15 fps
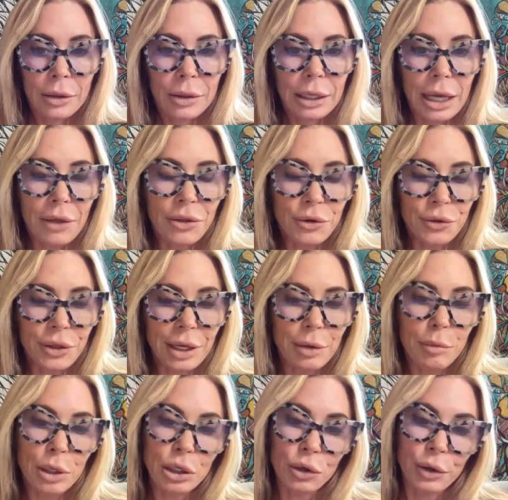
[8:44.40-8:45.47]
The other
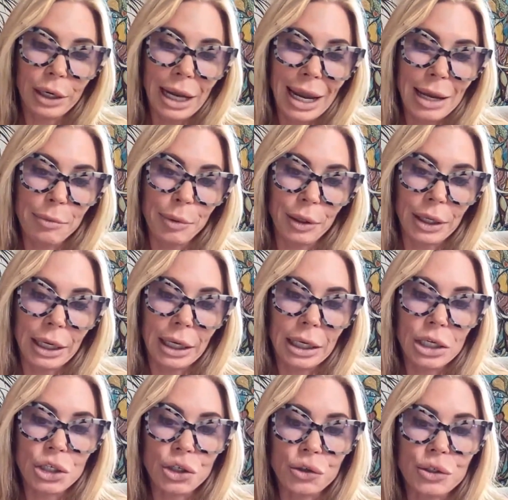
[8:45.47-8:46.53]
thing when you're enabling
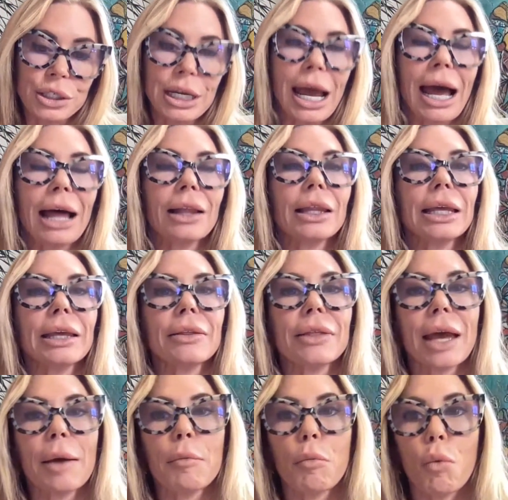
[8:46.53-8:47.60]
is you're telling
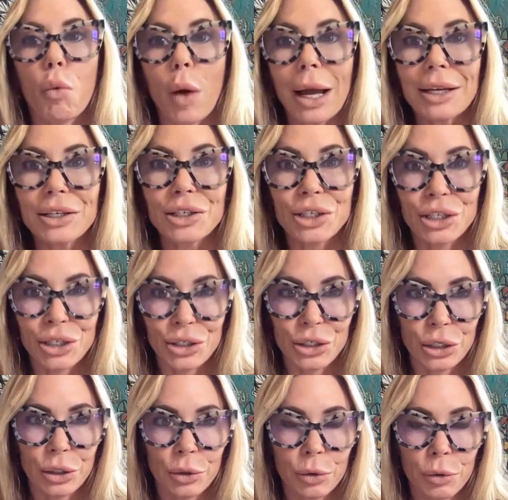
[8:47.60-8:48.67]
them what to
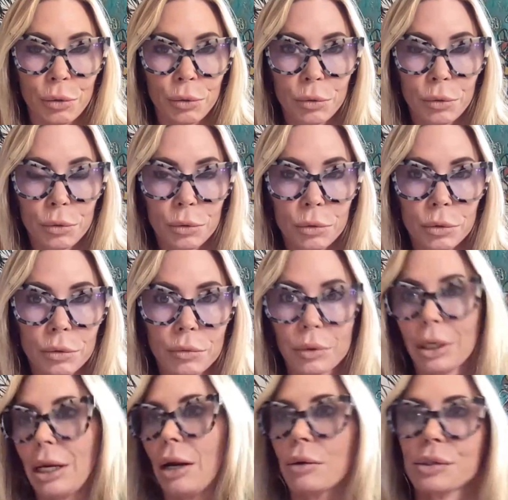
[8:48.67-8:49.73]
do.
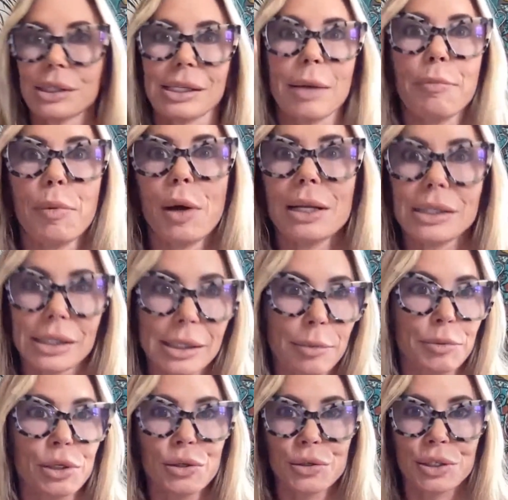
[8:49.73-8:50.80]
You know, step 1,
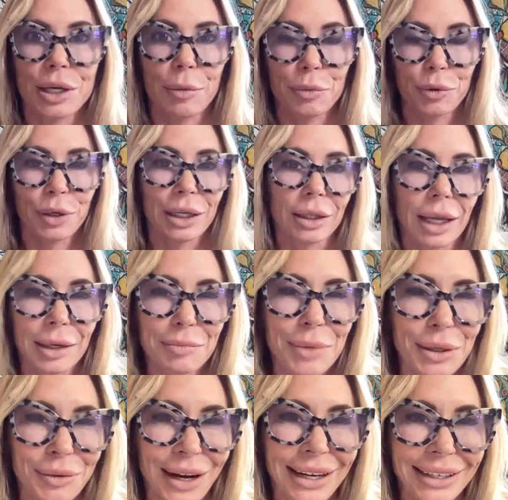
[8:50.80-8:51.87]
step 2, step 3, like
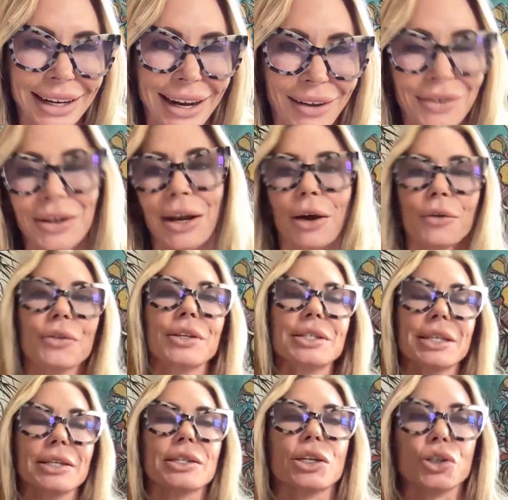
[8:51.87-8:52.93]
me right now. Now,
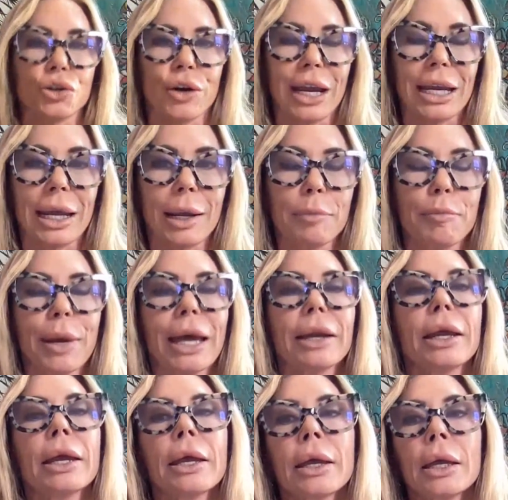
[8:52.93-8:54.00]
this is a training,
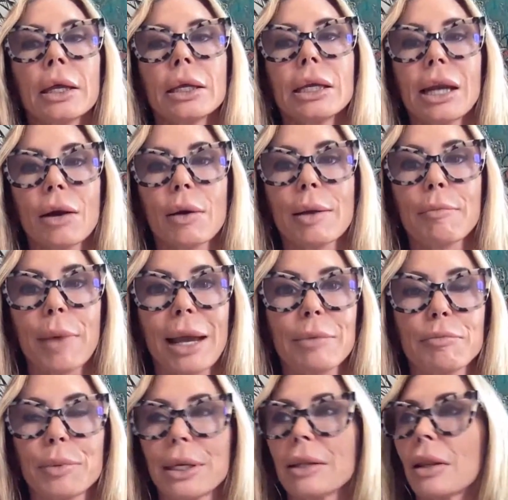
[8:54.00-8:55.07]
but, you know, it
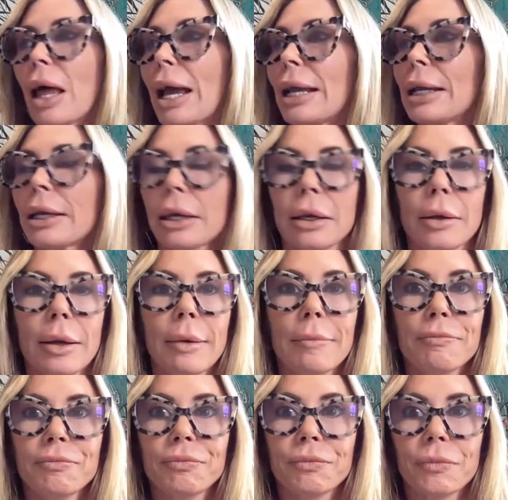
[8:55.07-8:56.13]
might be like,
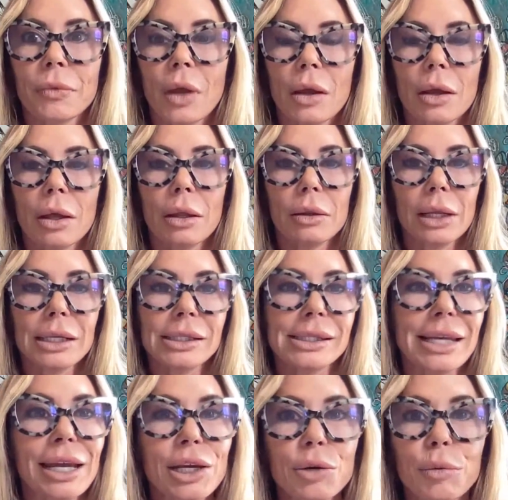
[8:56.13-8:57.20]
let's
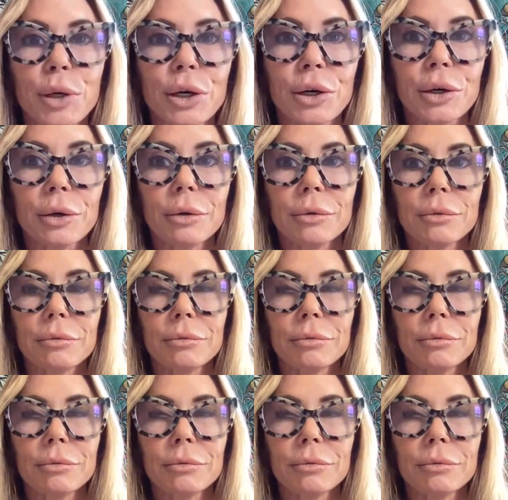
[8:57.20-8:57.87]
say you were